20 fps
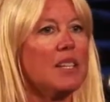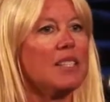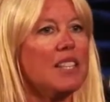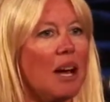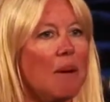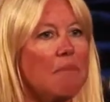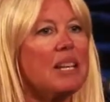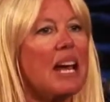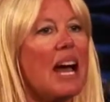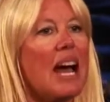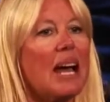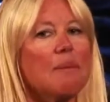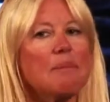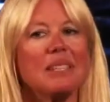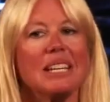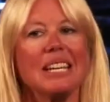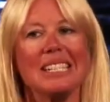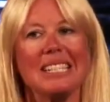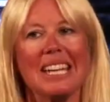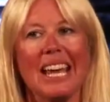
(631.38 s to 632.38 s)

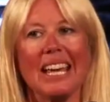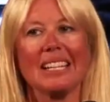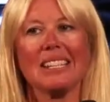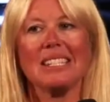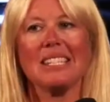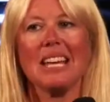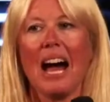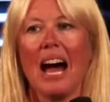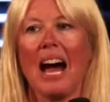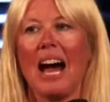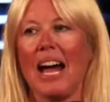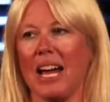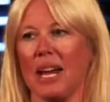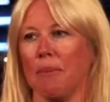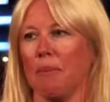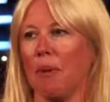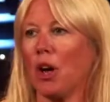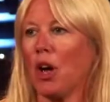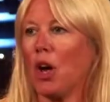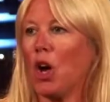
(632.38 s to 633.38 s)
Sometimes it takes
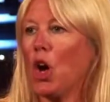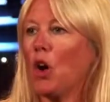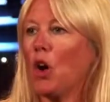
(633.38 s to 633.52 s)
time